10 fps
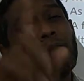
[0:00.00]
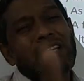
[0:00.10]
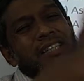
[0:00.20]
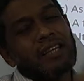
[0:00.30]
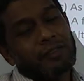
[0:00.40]

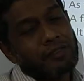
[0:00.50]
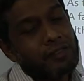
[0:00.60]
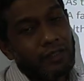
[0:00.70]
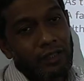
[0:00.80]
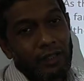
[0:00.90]

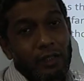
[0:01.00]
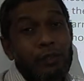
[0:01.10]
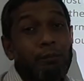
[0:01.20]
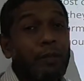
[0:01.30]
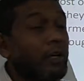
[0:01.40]
mistakes,
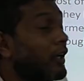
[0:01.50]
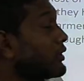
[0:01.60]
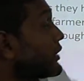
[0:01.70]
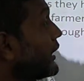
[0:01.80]
because